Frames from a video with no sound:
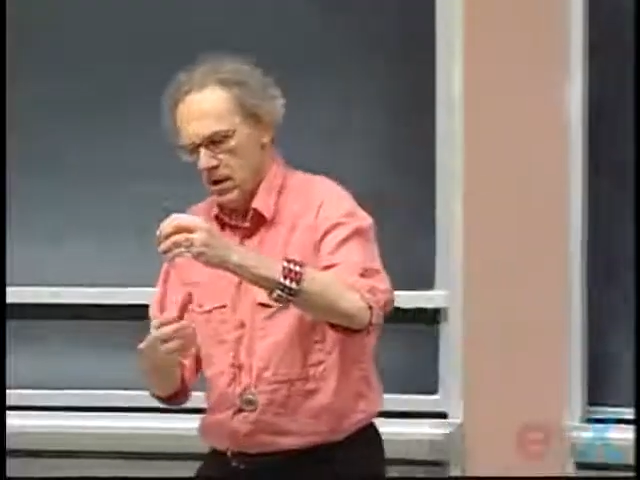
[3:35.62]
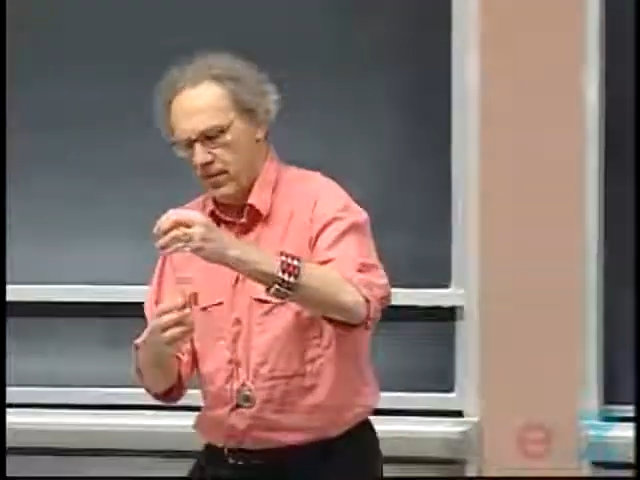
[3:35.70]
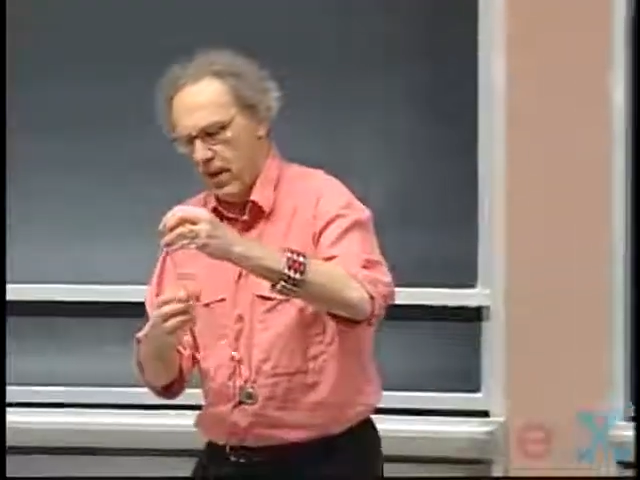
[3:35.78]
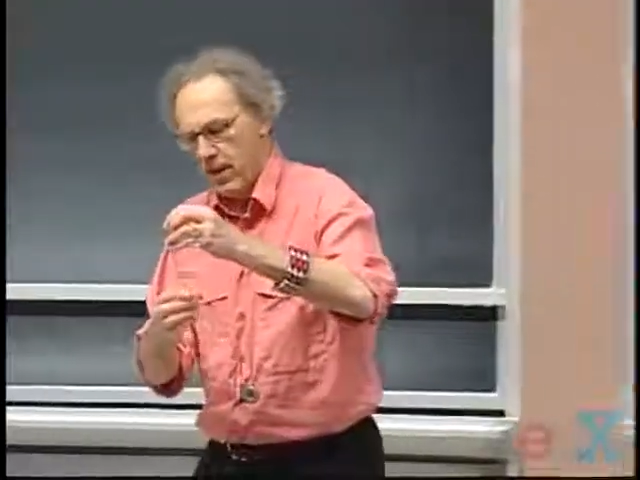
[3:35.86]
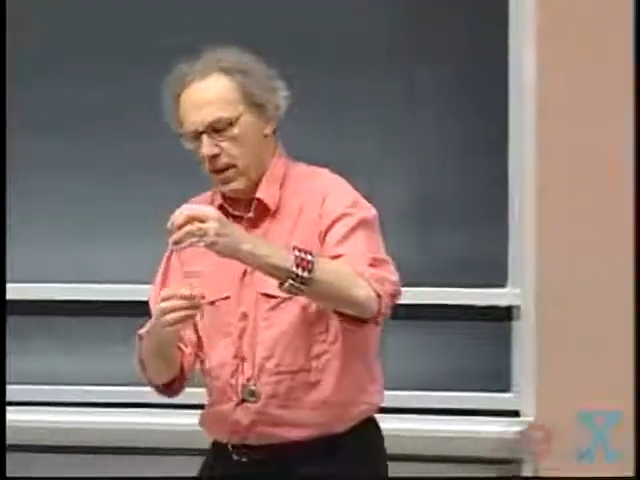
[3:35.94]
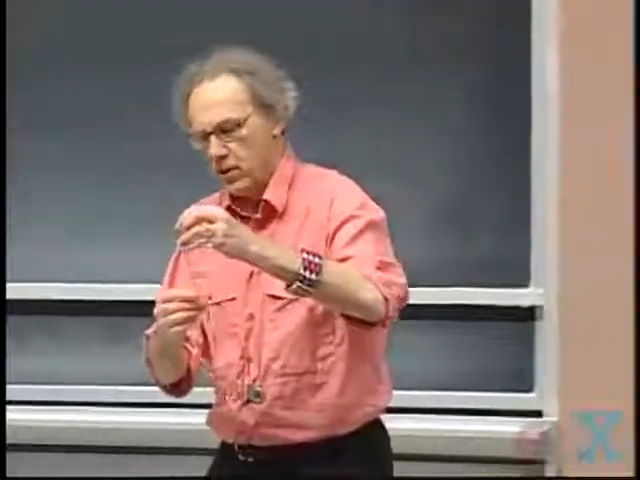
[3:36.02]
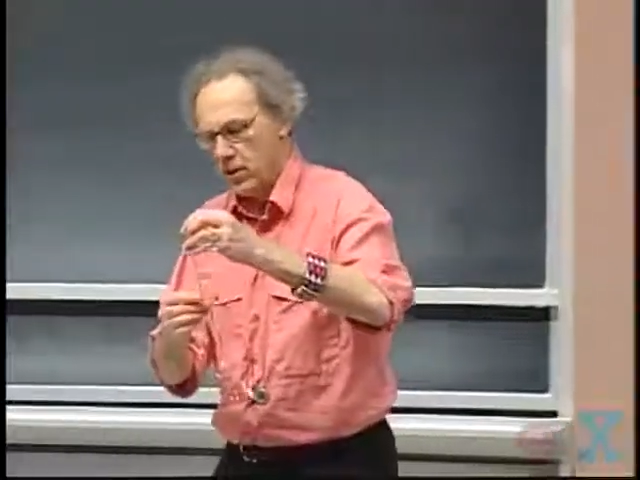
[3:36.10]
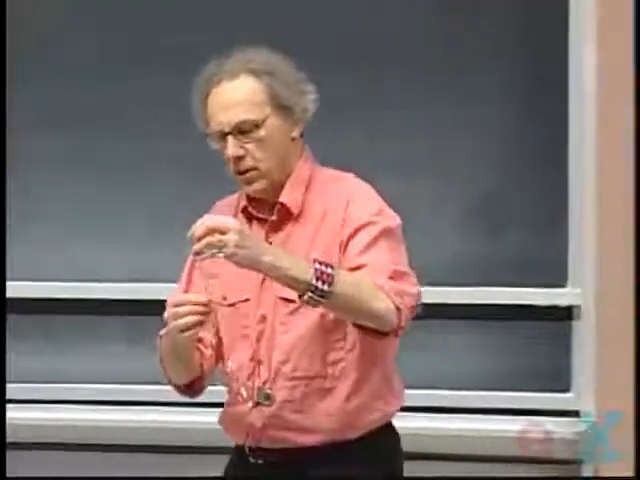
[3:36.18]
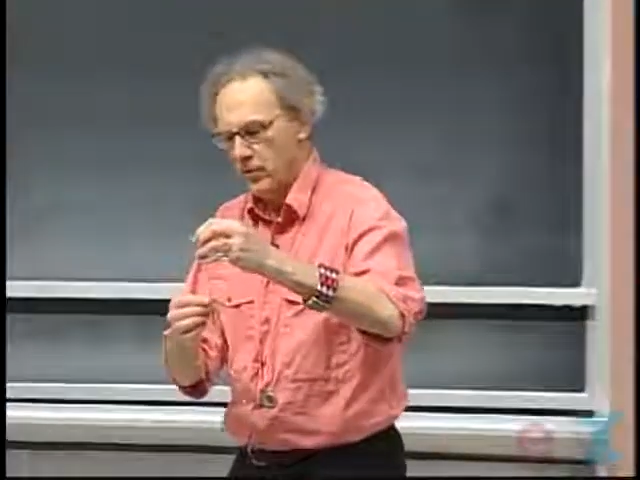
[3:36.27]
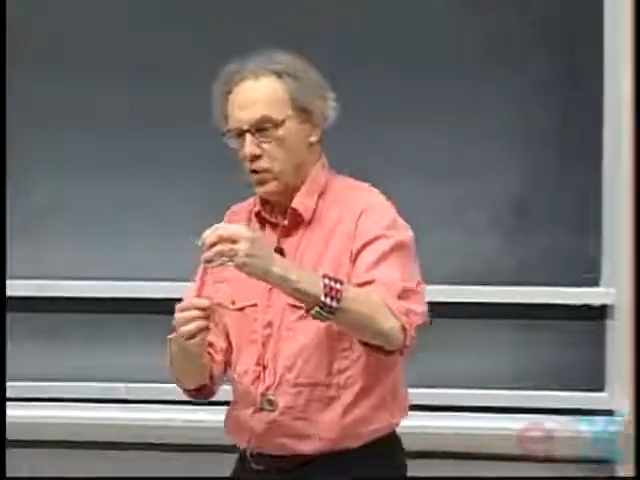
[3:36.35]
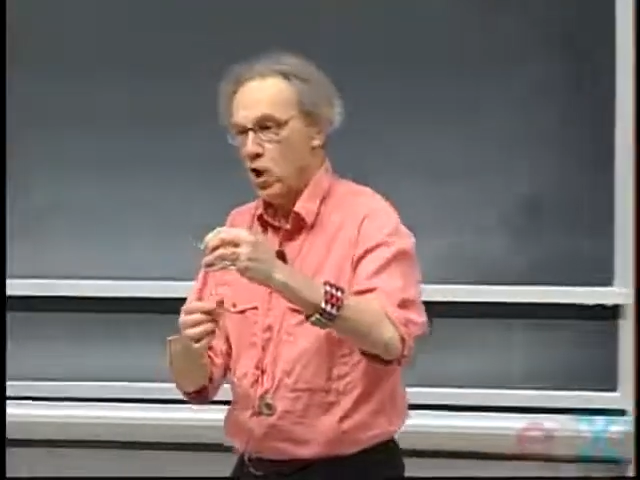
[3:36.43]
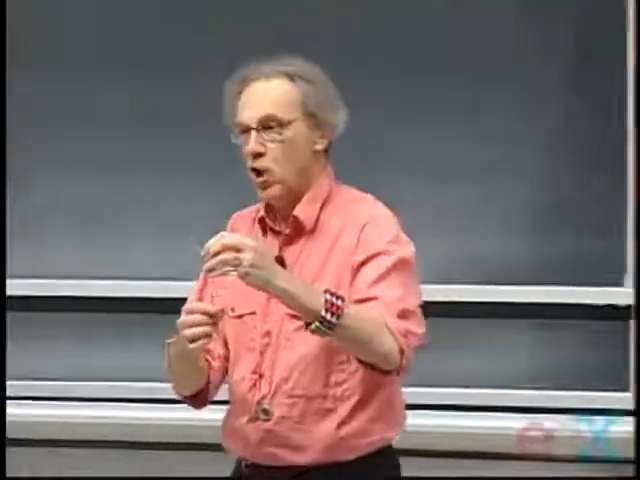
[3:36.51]
if I get
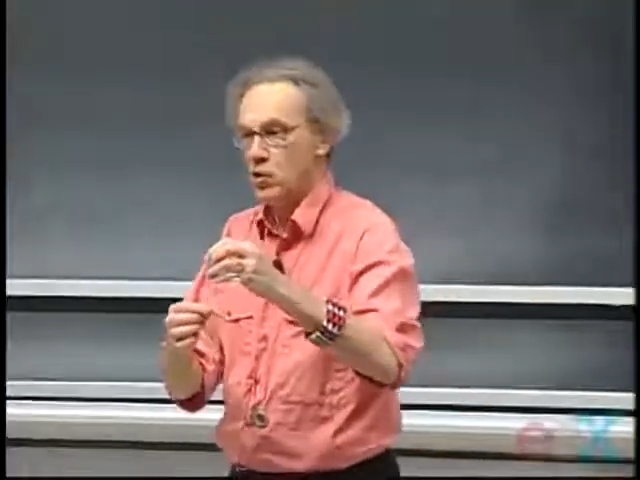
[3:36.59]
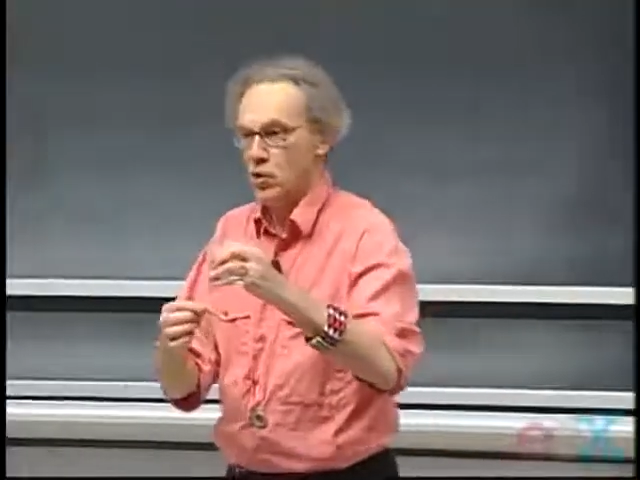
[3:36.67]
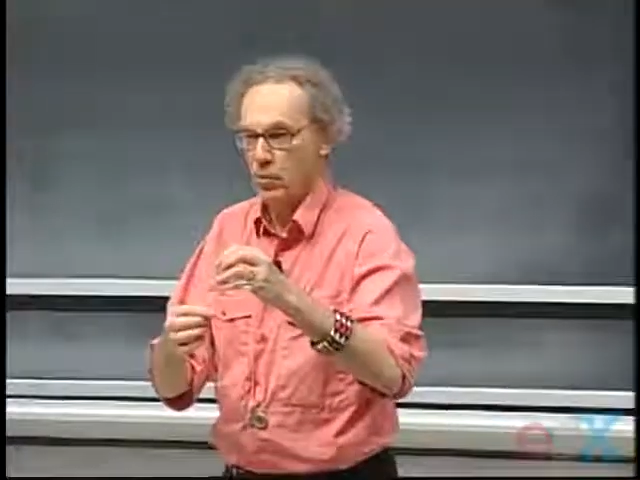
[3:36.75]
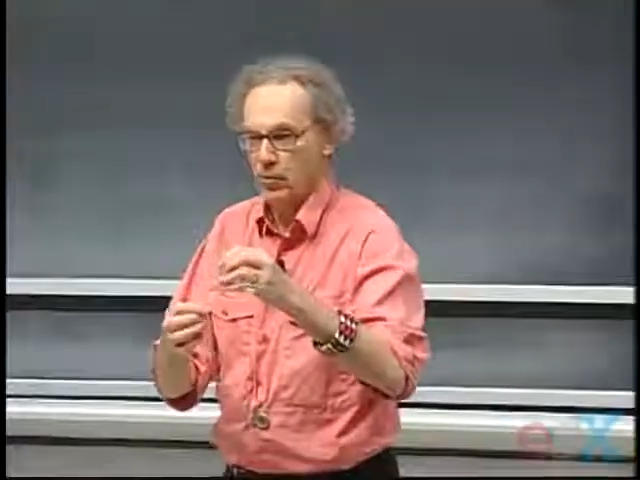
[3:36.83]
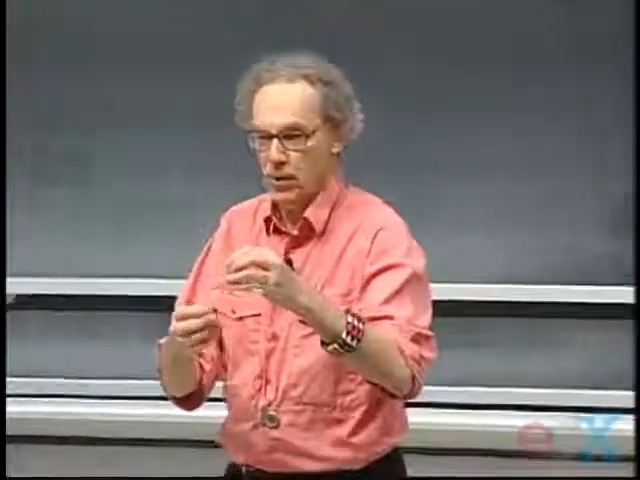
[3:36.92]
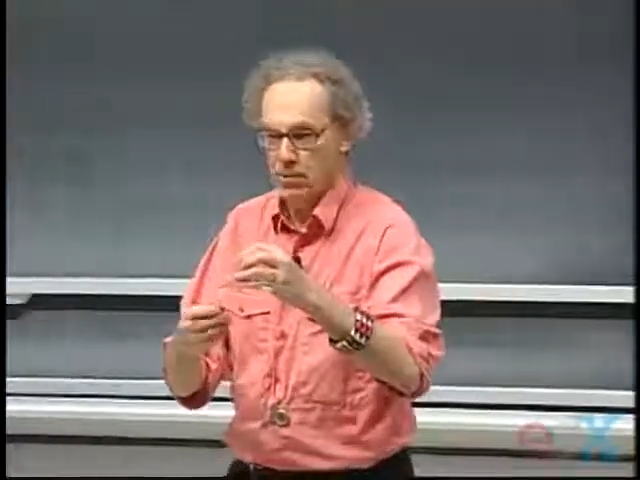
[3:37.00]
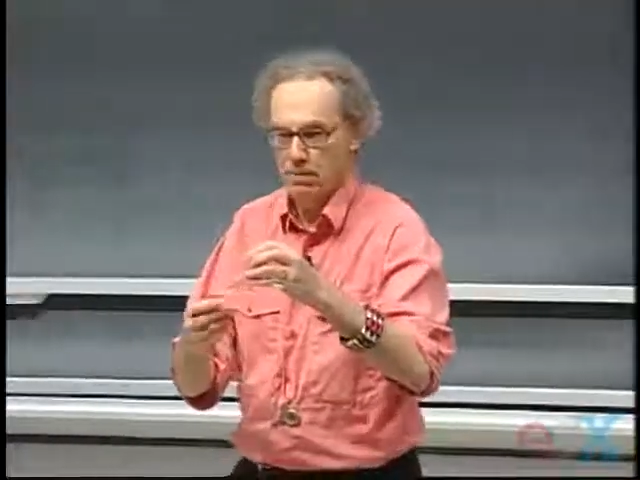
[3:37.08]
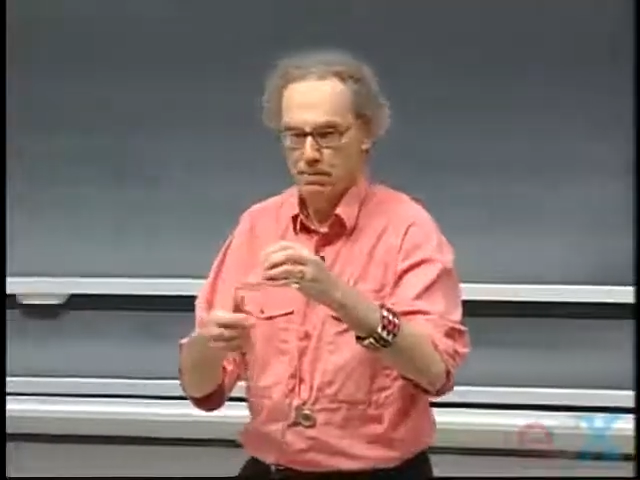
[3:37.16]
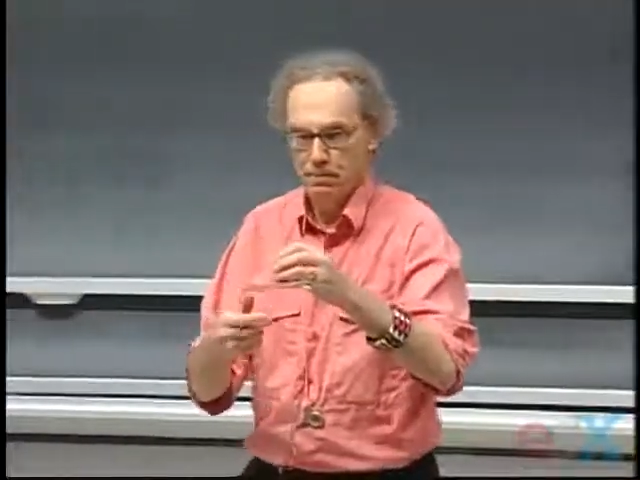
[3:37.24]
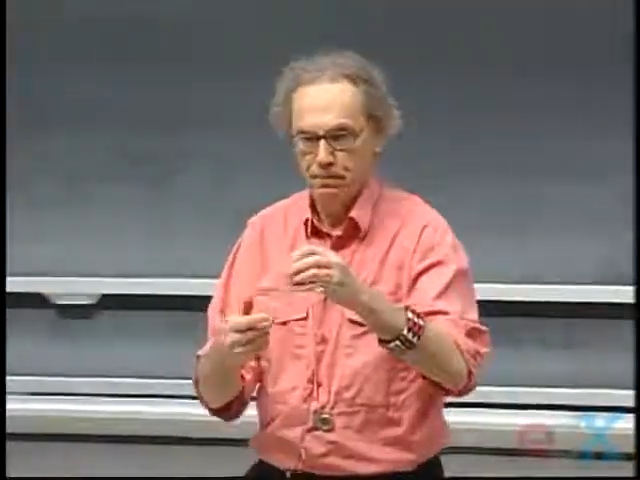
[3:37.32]
enough charge on me,